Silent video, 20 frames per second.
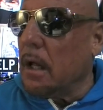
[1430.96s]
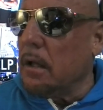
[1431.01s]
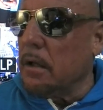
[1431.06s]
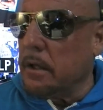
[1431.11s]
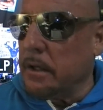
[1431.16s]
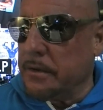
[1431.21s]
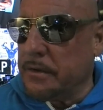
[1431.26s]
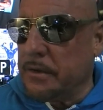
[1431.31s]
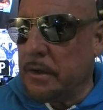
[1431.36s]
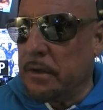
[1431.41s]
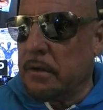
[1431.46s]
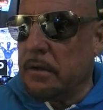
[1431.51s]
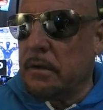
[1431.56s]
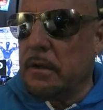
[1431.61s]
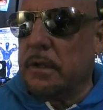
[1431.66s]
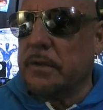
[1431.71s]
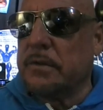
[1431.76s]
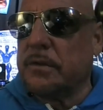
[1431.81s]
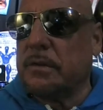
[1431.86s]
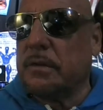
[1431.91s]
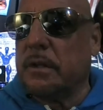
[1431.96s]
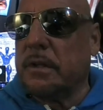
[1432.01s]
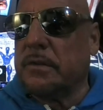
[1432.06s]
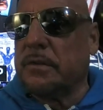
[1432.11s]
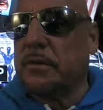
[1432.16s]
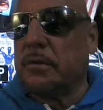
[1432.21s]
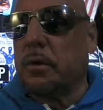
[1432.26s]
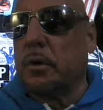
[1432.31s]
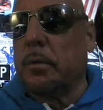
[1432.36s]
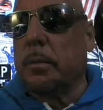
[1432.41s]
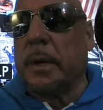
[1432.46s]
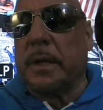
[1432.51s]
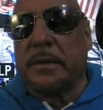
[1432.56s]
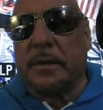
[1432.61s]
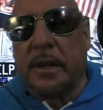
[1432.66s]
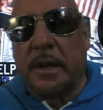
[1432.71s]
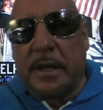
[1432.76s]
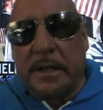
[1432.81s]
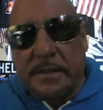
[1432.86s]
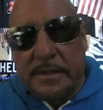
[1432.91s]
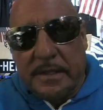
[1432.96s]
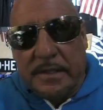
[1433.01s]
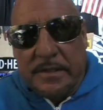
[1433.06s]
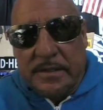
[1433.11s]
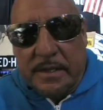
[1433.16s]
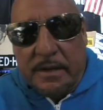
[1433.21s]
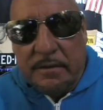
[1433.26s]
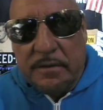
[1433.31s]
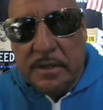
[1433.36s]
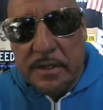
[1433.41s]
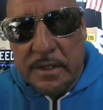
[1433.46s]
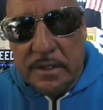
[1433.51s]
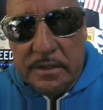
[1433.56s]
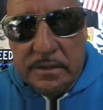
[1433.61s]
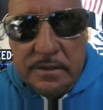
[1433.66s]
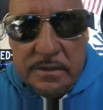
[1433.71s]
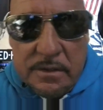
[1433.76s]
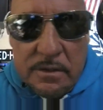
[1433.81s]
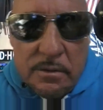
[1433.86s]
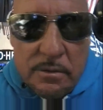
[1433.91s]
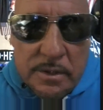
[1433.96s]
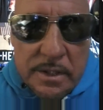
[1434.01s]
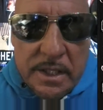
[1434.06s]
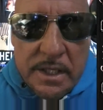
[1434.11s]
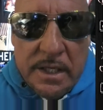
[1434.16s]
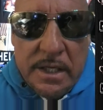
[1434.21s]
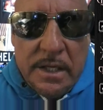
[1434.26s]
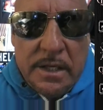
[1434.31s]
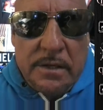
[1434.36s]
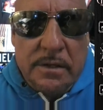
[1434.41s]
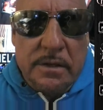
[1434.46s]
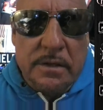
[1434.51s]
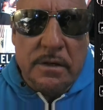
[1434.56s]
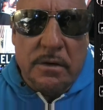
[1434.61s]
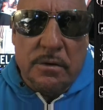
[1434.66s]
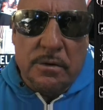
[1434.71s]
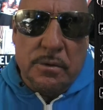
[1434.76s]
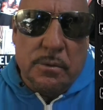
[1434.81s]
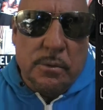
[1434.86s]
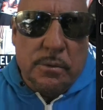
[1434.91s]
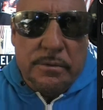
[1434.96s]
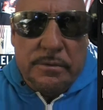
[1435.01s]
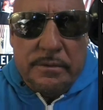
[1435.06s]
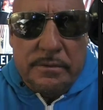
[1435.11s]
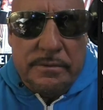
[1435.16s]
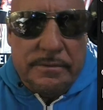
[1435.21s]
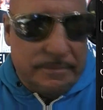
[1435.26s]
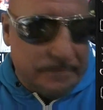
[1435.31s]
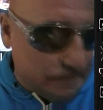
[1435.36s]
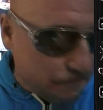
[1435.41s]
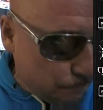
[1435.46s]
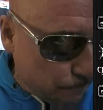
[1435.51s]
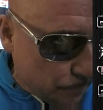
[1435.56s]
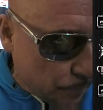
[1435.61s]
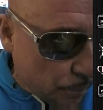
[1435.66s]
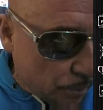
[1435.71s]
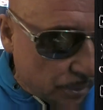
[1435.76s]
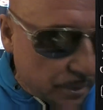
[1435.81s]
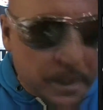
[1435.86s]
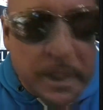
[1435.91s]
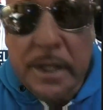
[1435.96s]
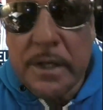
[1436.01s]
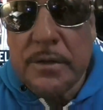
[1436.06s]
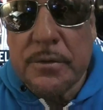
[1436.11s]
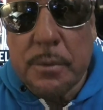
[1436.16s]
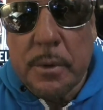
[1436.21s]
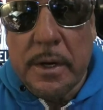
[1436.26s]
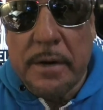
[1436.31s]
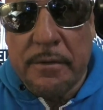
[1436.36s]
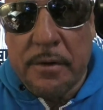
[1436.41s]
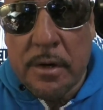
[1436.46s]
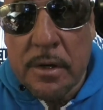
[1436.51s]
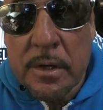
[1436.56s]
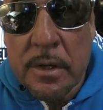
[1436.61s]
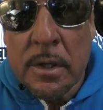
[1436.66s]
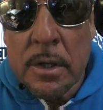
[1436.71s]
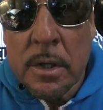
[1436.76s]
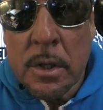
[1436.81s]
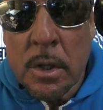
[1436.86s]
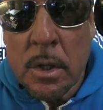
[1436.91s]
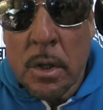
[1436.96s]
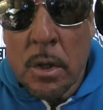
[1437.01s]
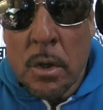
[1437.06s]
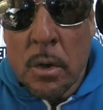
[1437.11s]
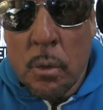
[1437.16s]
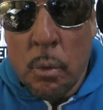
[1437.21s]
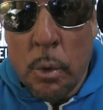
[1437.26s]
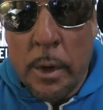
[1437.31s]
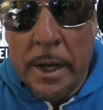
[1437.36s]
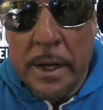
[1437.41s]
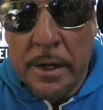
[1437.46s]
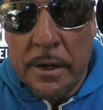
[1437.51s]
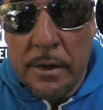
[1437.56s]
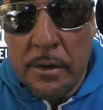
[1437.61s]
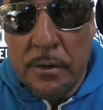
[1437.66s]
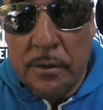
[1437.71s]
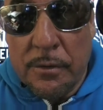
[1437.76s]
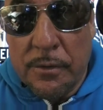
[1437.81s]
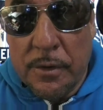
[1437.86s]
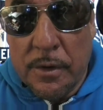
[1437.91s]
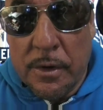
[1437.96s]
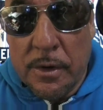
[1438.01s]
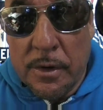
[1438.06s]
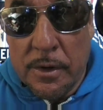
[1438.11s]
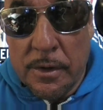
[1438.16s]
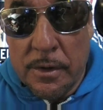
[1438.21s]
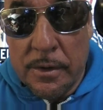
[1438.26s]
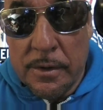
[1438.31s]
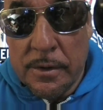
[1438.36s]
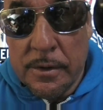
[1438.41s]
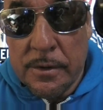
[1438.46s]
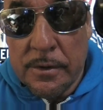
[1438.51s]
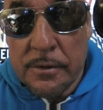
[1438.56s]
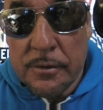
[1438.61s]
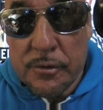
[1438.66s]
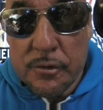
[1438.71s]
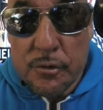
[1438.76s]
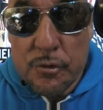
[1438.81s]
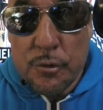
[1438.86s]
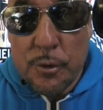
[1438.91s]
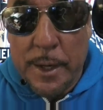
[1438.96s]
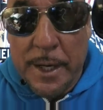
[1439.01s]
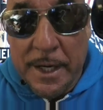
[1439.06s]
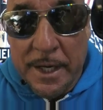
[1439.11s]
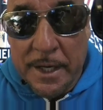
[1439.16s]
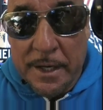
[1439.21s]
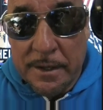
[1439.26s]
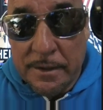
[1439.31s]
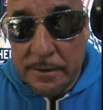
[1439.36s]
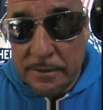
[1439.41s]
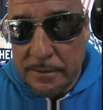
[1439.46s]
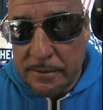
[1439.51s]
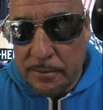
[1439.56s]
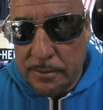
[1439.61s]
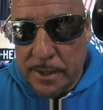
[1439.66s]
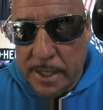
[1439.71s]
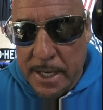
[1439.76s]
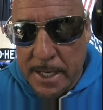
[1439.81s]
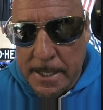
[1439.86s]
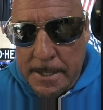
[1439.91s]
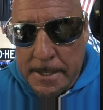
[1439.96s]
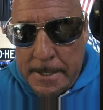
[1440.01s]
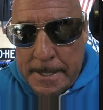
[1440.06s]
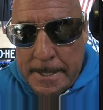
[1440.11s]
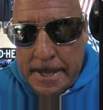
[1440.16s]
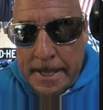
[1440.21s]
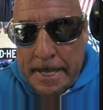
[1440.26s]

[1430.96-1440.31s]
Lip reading: listen. Let's talk about the 1970s. You know, the early 80s, whatever way of training. Okay,